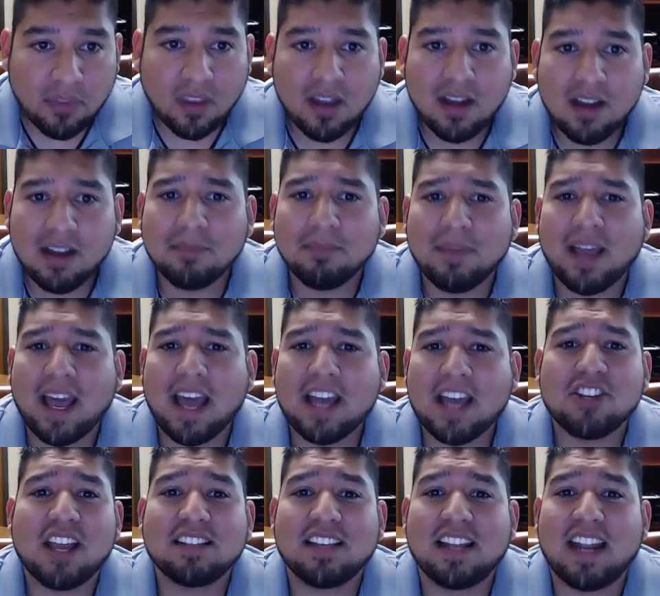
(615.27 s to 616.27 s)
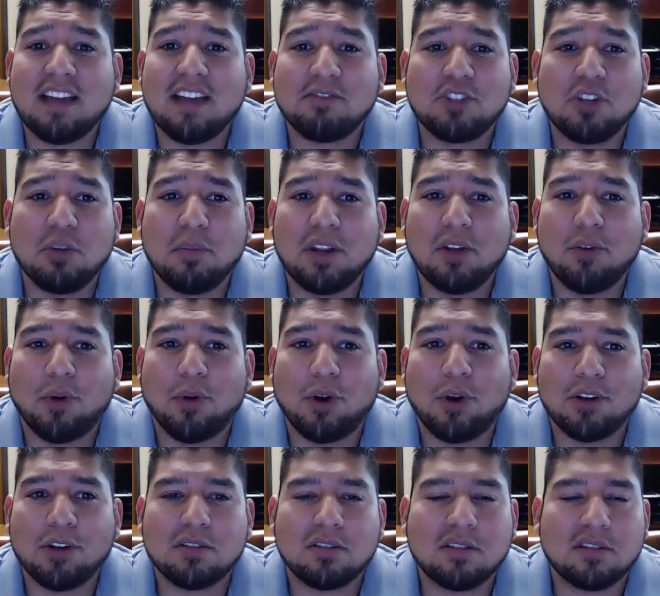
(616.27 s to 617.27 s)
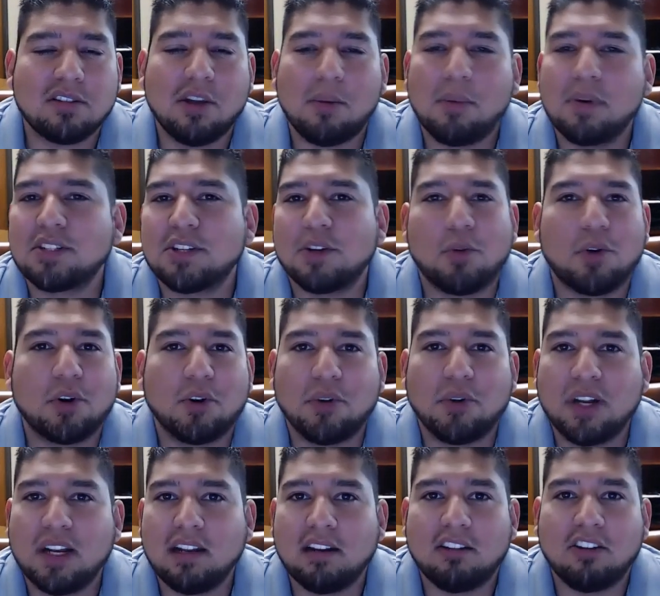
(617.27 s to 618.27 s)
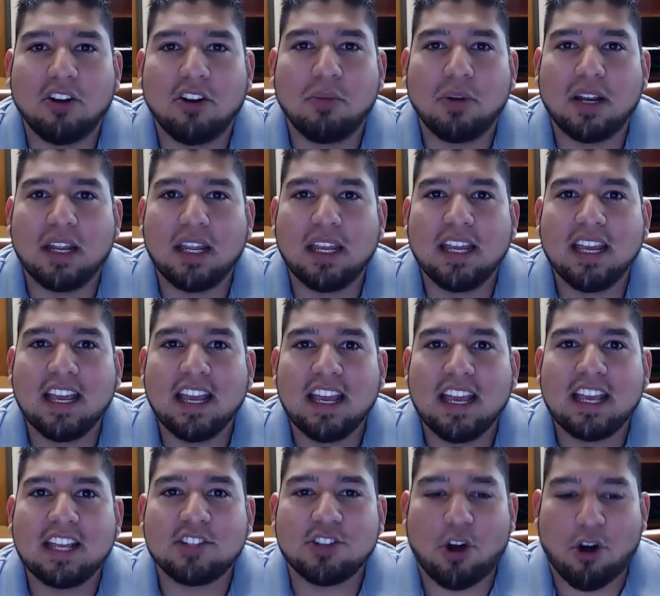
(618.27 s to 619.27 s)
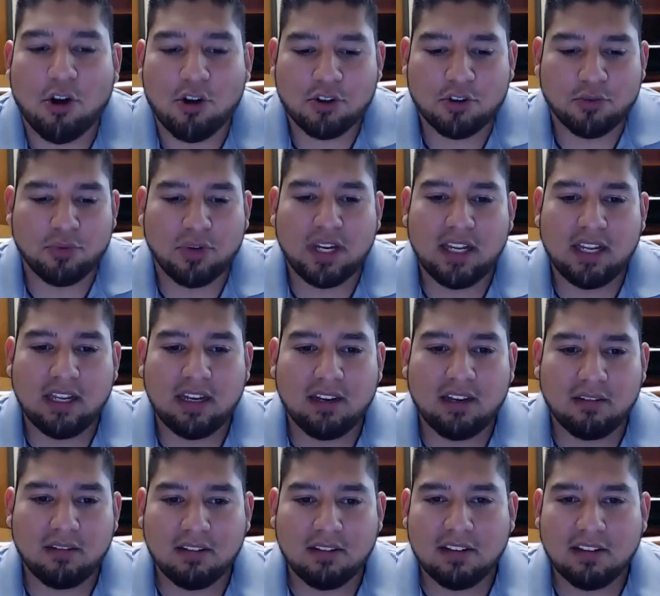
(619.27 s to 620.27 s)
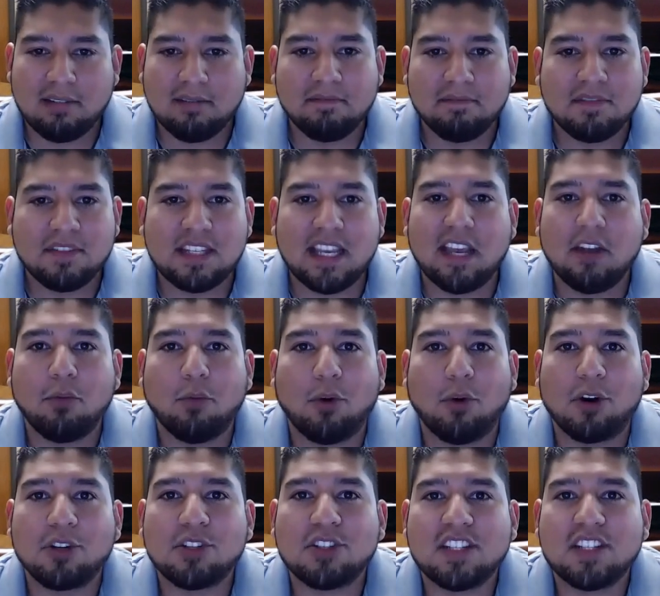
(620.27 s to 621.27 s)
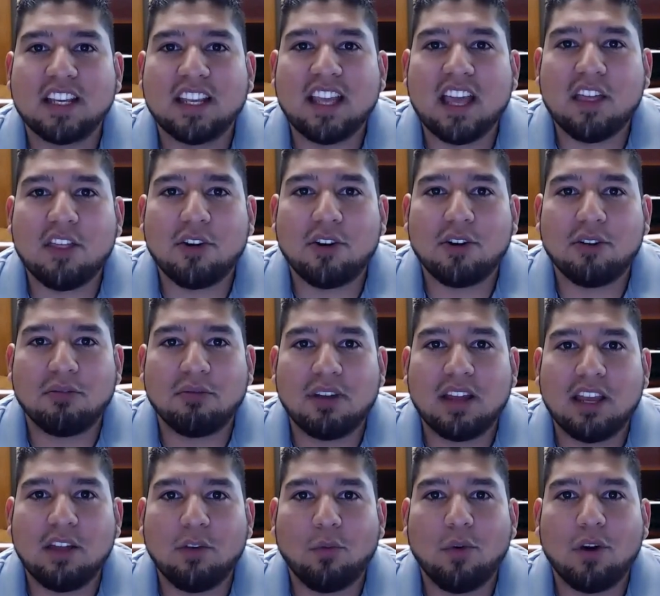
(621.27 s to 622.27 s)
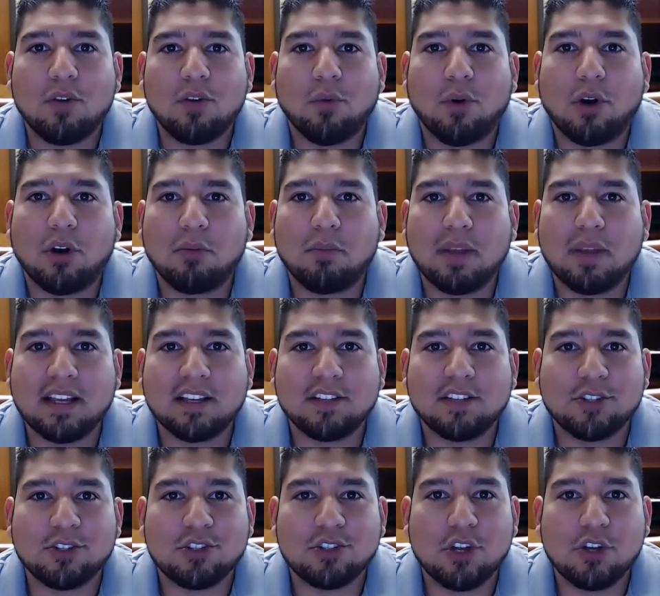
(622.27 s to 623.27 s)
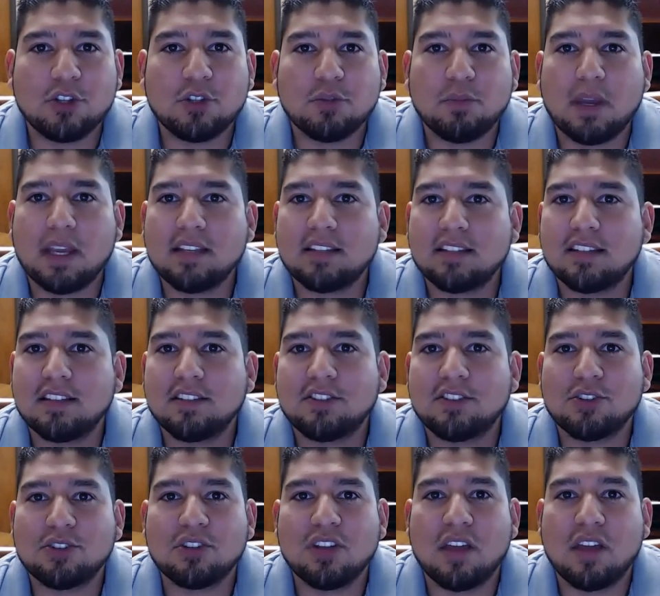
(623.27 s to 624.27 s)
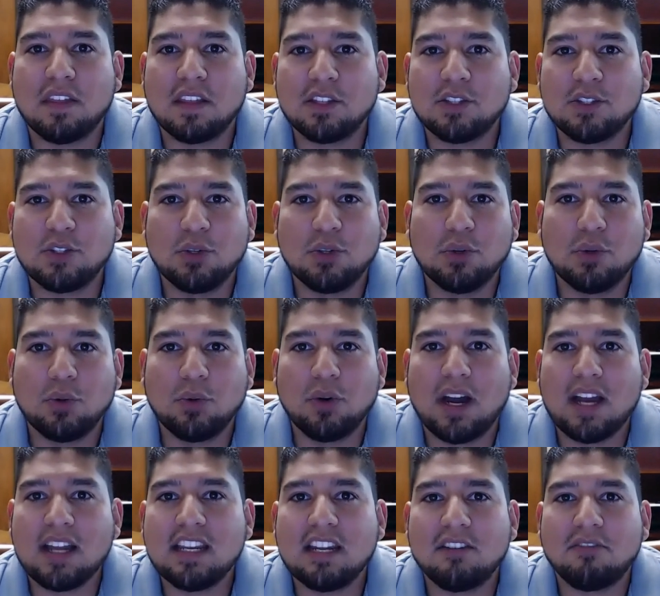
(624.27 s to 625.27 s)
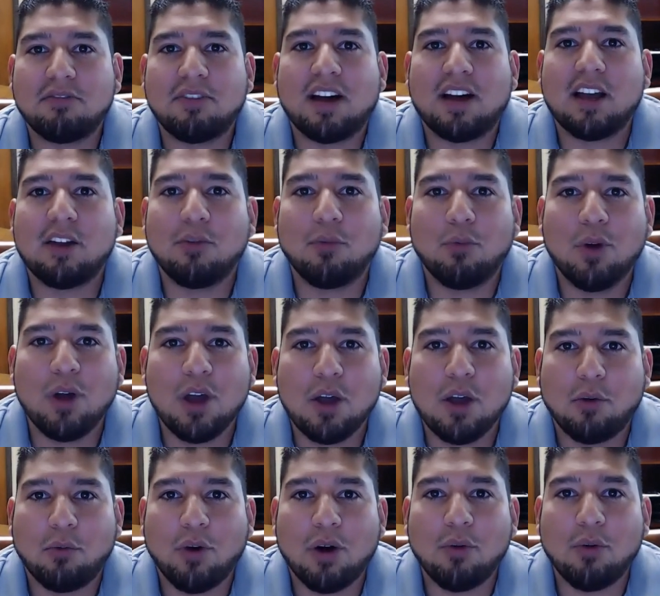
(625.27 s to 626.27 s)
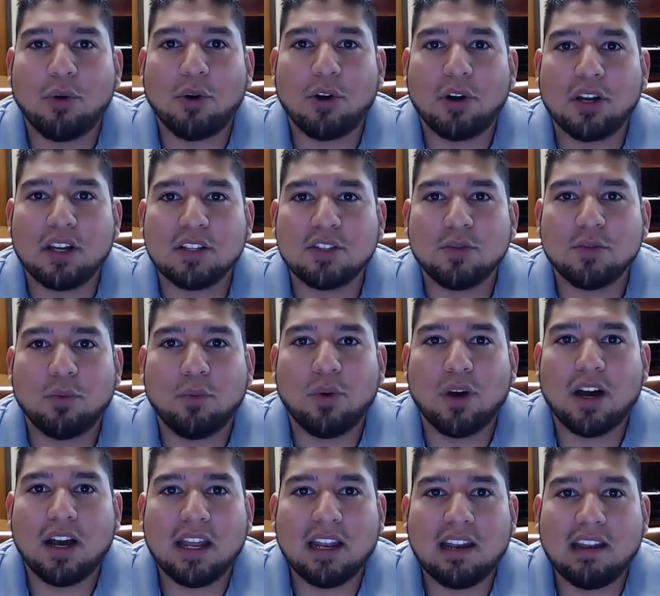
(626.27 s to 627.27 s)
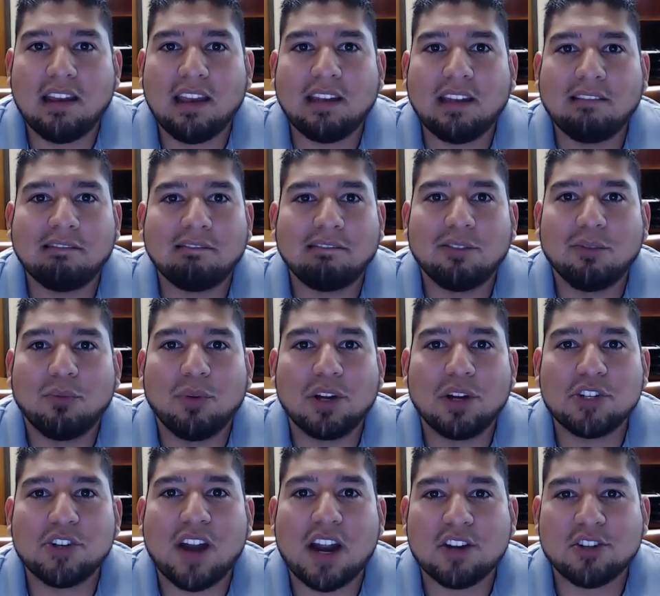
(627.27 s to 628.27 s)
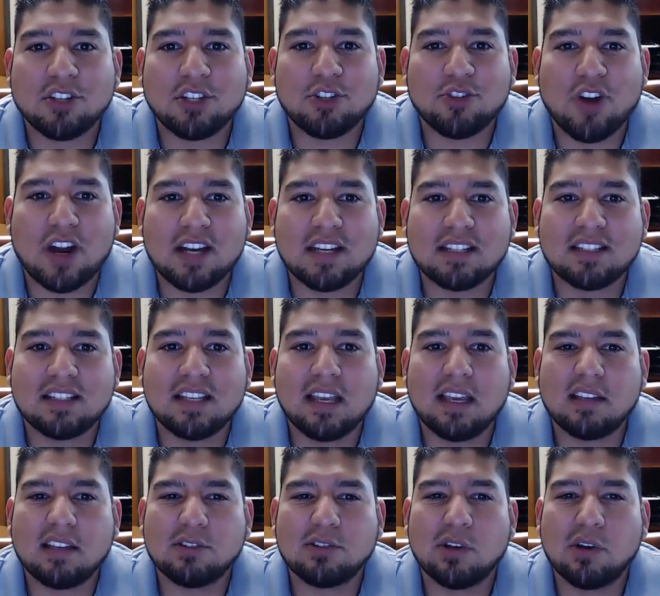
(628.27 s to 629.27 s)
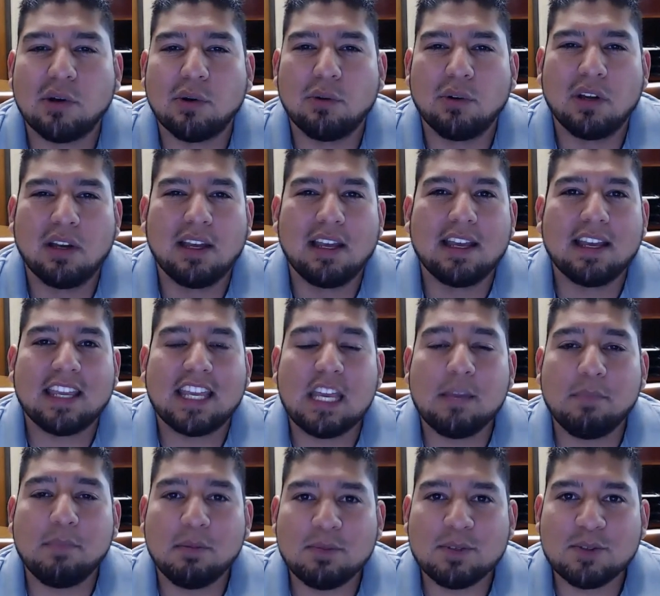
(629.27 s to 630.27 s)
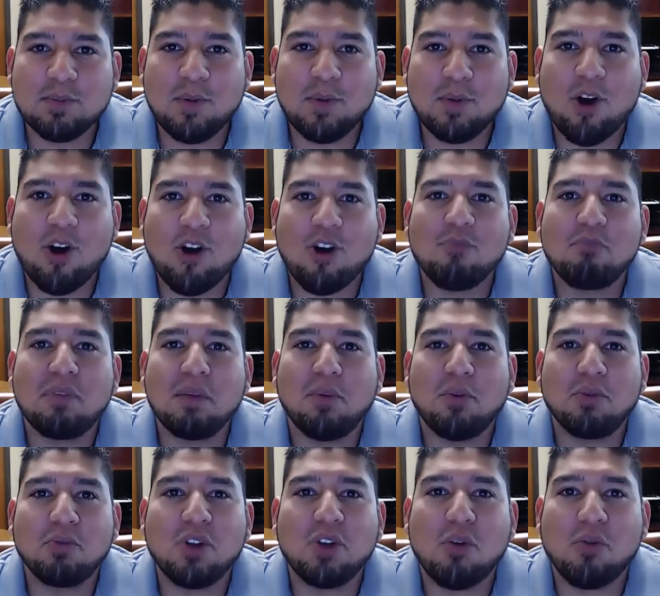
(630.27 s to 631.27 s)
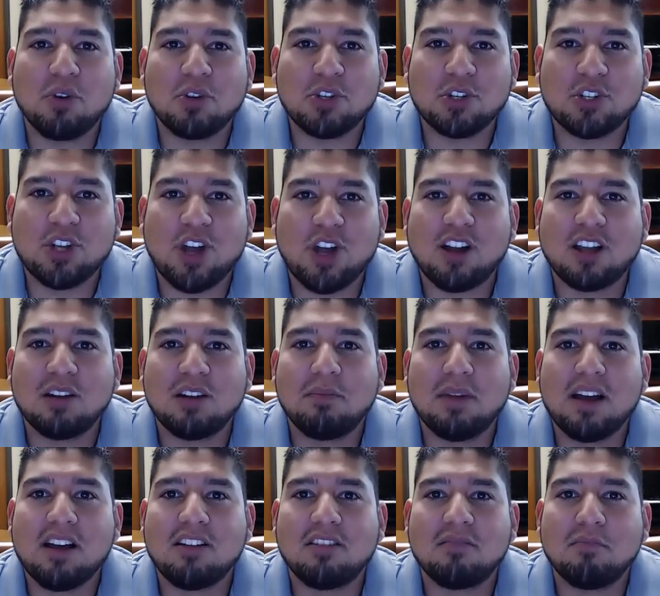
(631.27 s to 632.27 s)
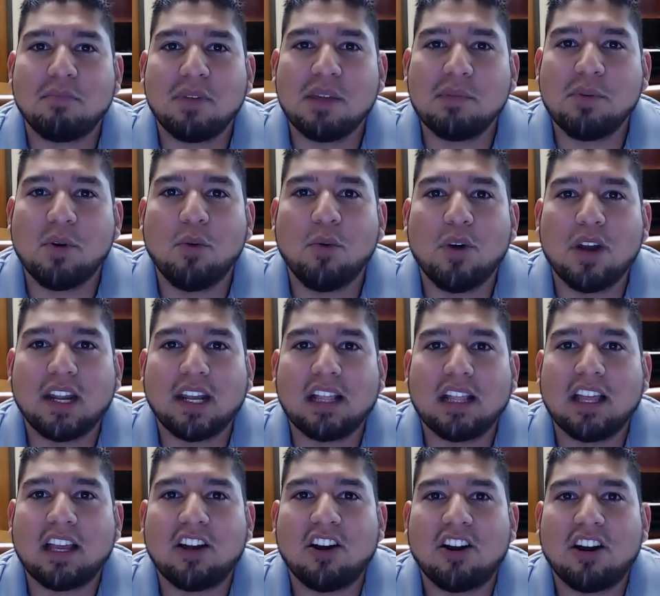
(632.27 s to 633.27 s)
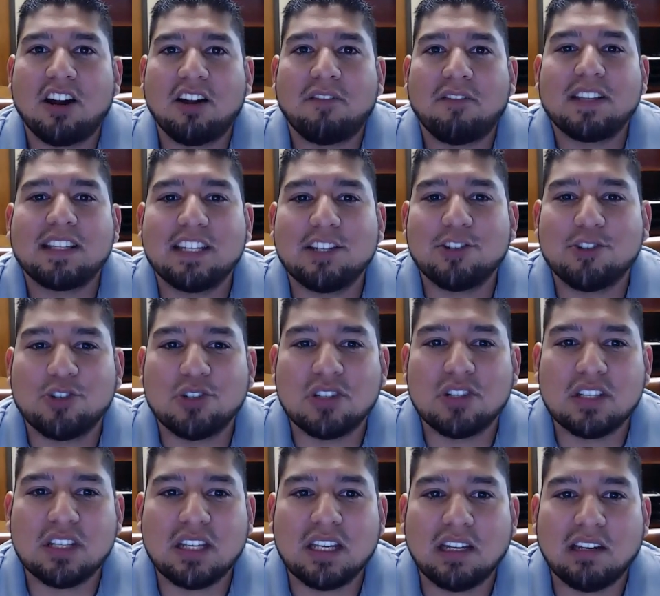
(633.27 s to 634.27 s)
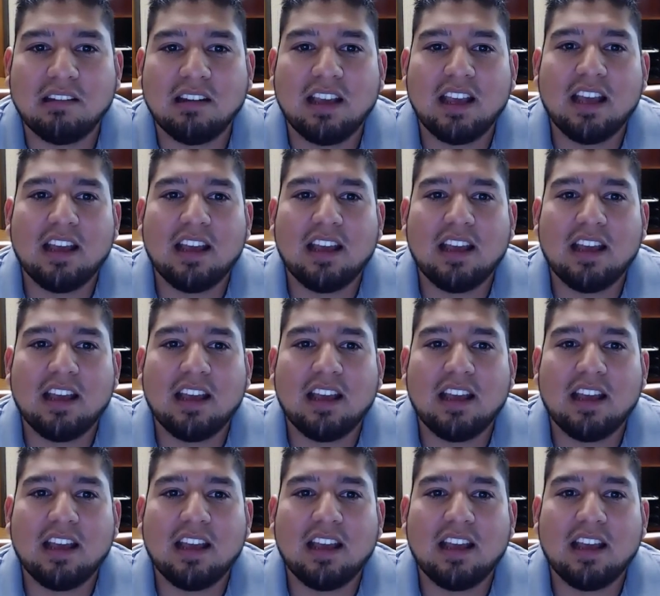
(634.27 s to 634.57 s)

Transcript: Hashtags that have too many words, nobody's going to want to read it. It's hard to read 10 words together in one word because there's no spaces, there's nothing to identify what word is what and what you're actually trying to say. So keep them small, people will know what you're talking about, and people want to click on it if it's interesting.